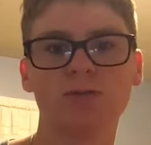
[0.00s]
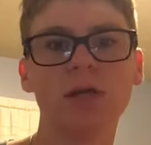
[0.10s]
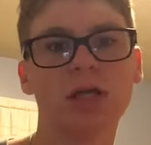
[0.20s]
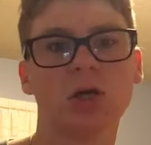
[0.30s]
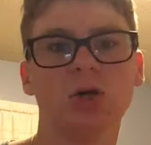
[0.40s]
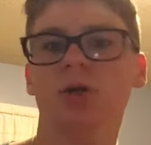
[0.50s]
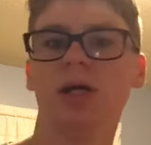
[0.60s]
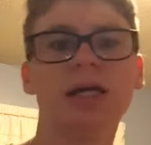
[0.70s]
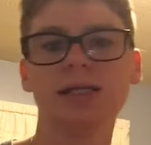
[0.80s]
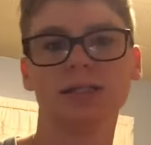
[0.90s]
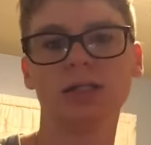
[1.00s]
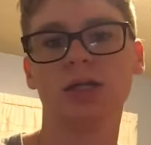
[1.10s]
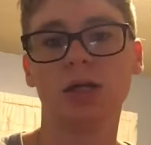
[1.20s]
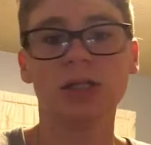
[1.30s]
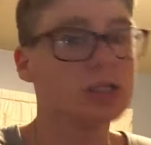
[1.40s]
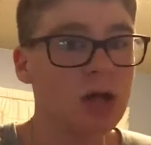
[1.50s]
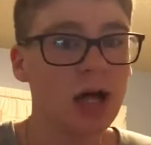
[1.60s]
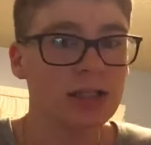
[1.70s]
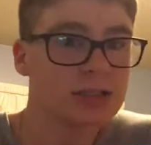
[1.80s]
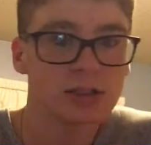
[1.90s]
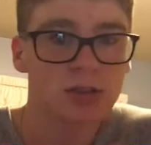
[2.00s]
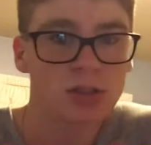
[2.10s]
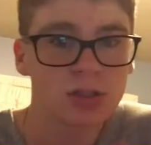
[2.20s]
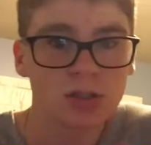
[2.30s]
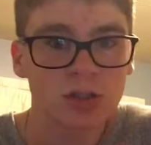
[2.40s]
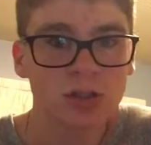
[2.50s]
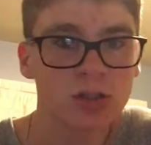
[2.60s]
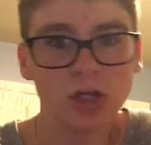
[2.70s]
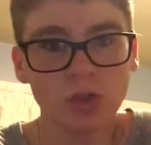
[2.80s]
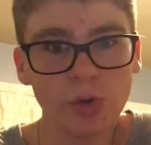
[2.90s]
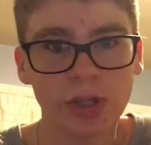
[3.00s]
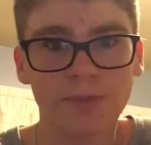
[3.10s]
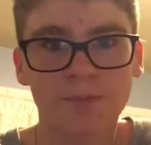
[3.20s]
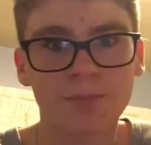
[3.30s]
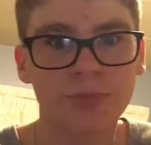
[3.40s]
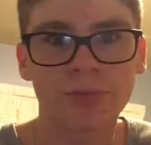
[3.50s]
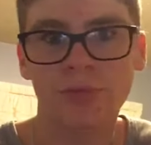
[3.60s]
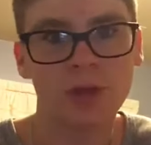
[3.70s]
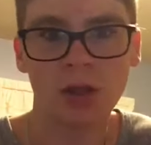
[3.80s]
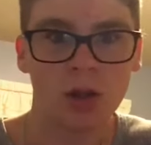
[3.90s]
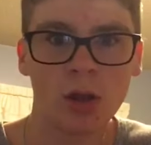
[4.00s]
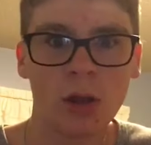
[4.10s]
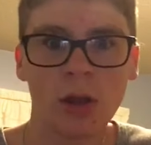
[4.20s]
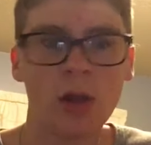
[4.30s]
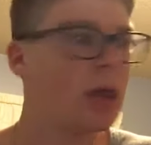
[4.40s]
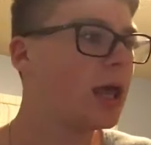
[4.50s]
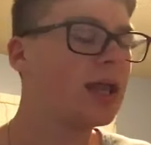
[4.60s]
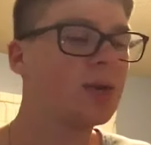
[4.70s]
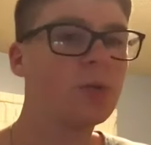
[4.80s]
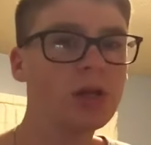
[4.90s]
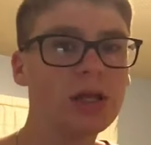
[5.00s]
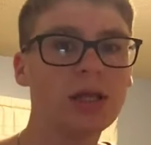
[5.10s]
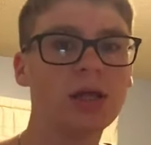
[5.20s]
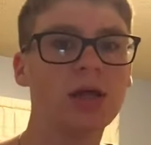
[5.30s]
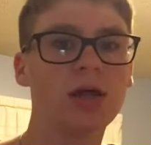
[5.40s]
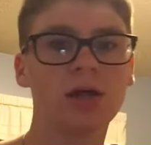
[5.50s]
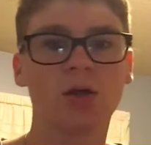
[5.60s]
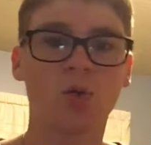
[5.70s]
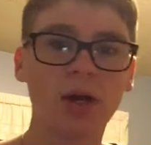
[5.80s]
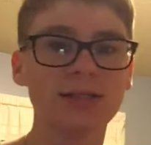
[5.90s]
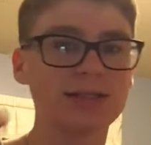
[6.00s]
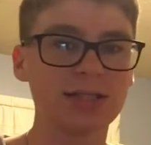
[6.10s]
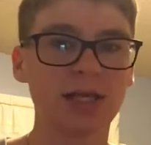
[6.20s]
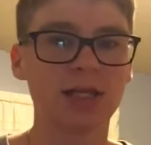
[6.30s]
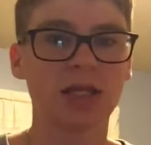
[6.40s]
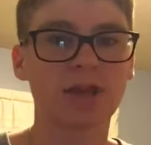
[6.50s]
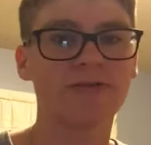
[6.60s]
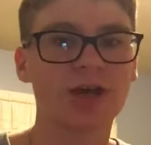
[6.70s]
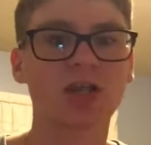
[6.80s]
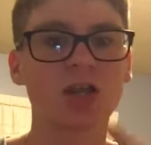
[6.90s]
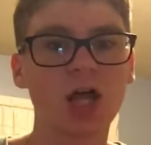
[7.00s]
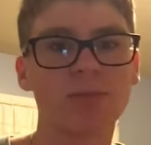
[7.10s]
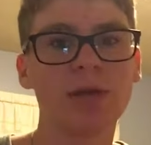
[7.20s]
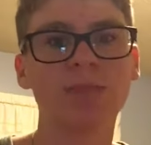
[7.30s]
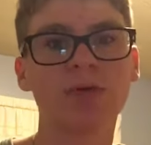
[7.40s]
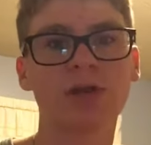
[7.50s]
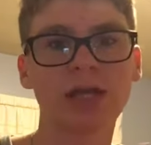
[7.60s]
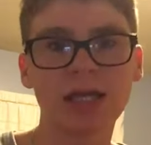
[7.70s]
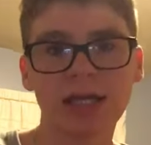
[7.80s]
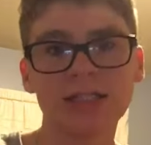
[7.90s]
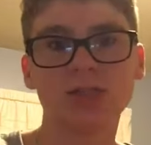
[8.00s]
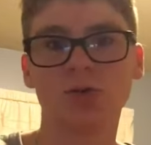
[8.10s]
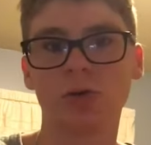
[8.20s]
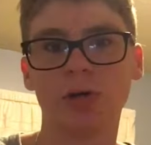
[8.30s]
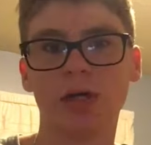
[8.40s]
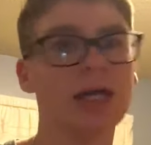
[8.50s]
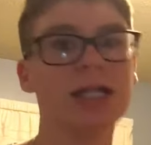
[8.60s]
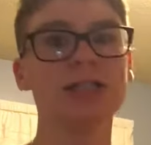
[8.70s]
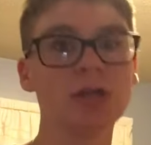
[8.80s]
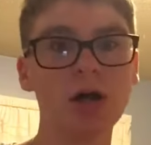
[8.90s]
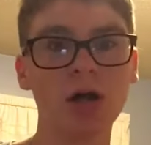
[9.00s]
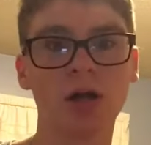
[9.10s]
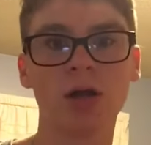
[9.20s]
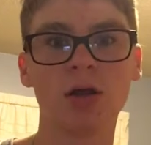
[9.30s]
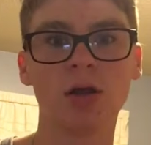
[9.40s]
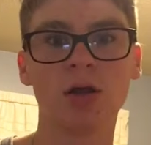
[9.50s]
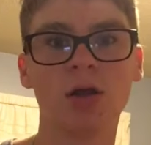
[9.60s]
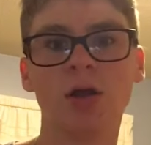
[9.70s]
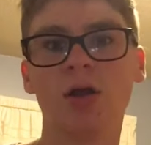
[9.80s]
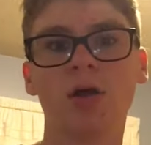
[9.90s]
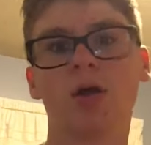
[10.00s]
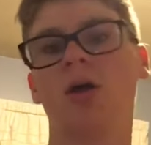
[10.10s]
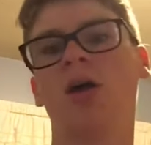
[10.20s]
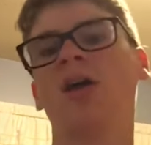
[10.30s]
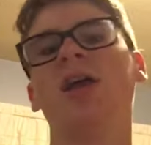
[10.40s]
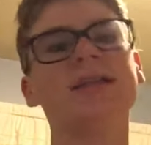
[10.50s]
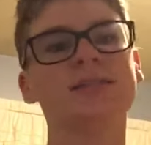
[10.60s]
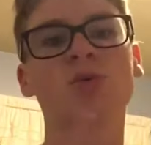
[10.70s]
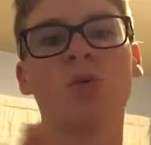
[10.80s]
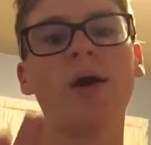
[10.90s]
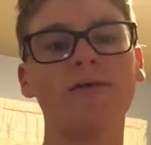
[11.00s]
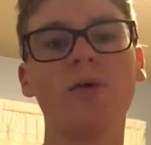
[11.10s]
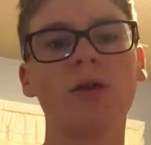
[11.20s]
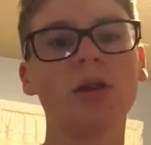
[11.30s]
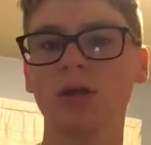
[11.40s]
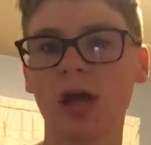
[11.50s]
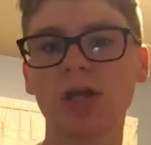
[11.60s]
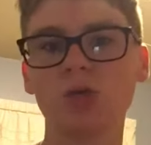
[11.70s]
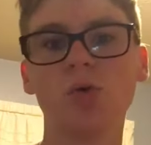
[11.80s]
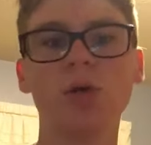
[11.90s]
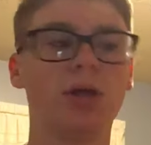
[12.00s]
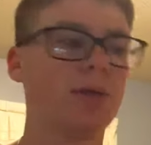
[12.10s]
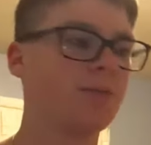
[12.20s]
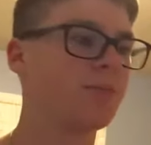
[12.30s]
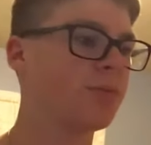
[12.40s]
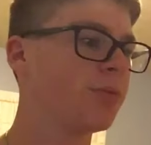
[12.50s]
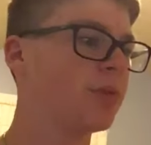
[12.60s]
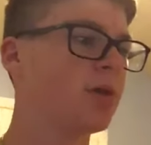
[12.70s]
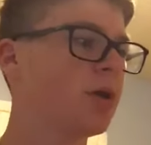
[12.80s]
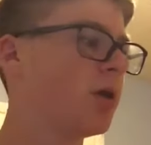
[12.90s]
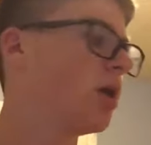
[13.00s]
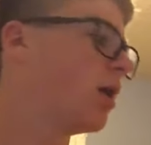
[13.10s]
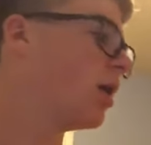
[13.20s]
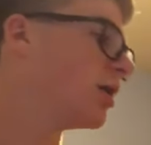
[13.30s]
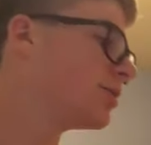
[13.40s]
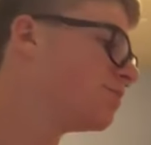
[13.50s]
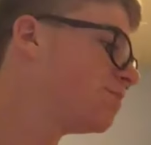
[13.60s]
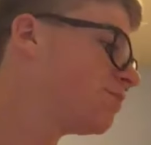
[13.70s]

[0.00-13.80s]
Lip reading: vehicle. It's not a toy. And I'm really quite sticking to the fact that a lot of people think it is a toy. It's not. It's quite frankly not a toy. And,